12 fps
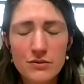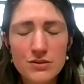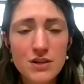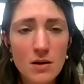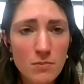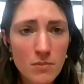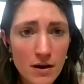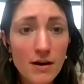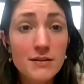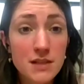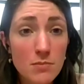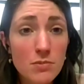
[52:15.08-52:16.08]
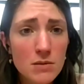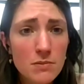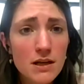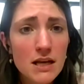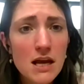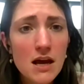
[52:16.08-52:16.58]

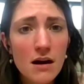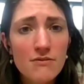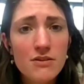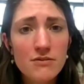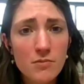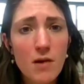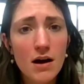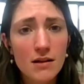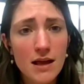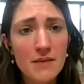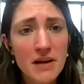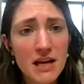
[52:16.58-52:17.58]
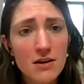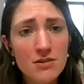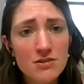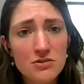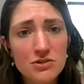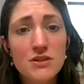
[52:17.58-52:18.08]
subcommittee of the Vermont Climate
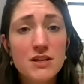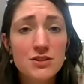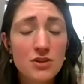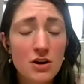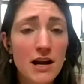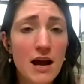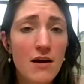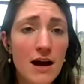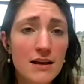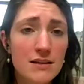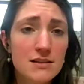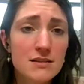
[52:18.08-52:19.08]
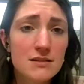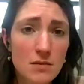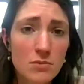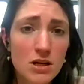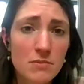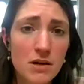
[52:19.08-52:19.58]
Council. So they started out as
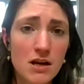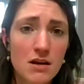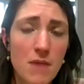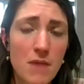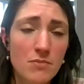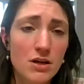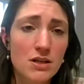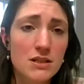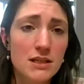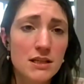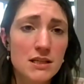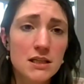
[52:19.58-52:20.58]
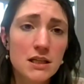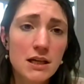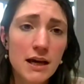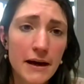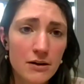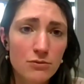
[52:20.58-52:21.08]
subcommittee members and
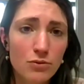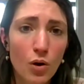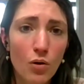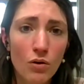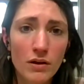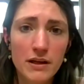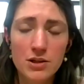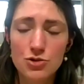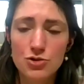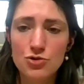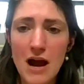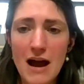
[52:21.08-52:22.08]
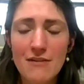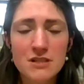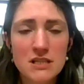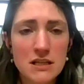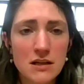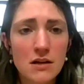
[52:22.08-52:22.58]
had a role in
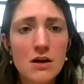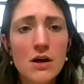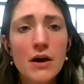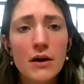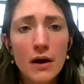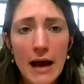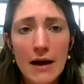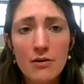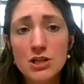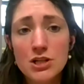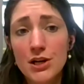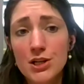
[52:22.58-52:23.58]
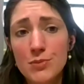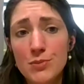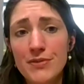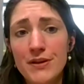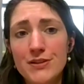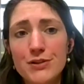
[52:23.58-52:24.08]
drafting our
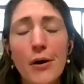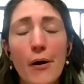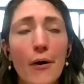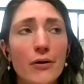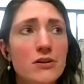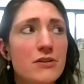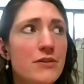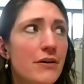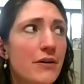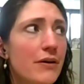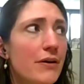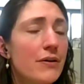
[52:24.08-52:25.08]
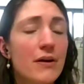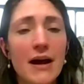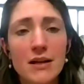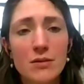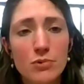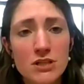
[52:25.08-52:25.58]
document that's called the
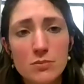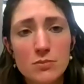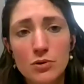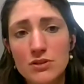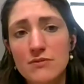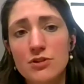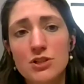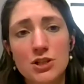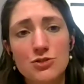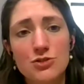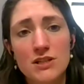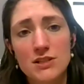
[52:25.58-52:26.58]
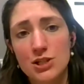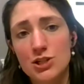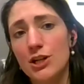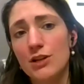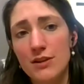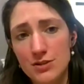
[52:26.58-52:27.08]
Guiding Principles of a Just
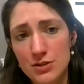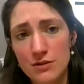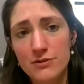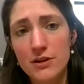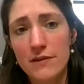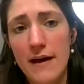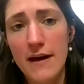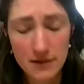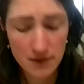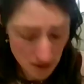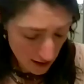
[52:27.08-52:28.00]
Transition. They served on that